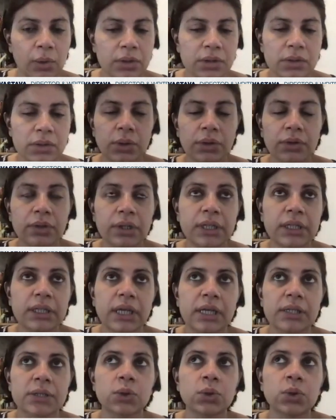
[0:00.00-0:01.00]
It's not really
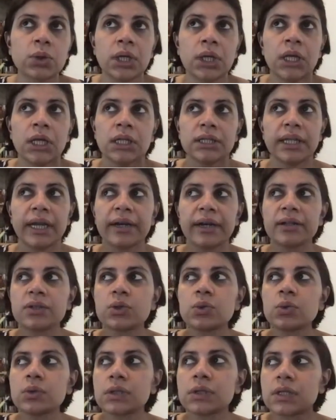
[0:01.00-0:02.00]
there. So there is
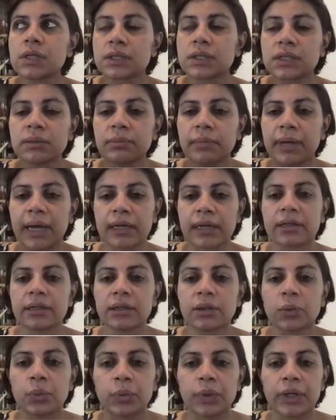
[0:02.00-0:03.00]
no systematic
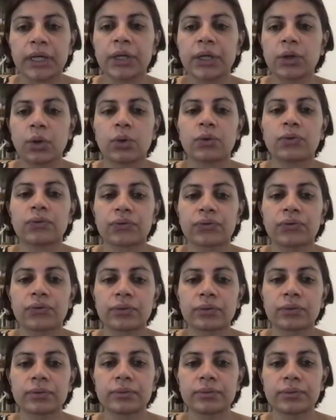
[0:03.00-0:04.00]
way of,
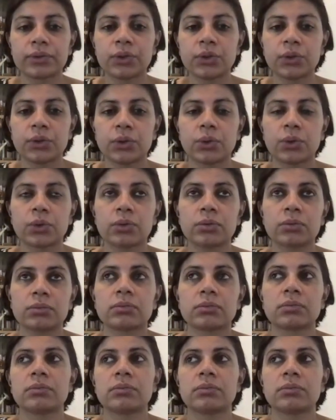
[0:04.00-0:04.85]
you know,